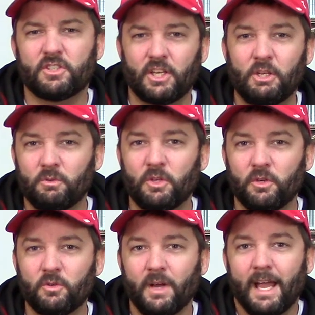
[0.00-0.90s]
thing you
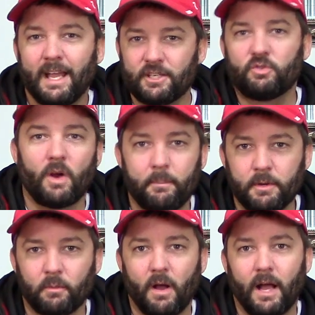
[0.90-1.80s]
do is drop
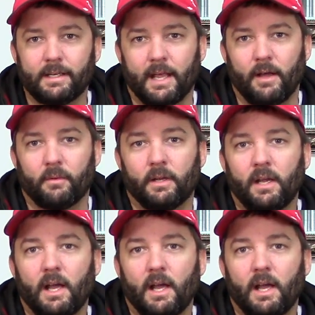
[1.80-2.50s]
your rod down.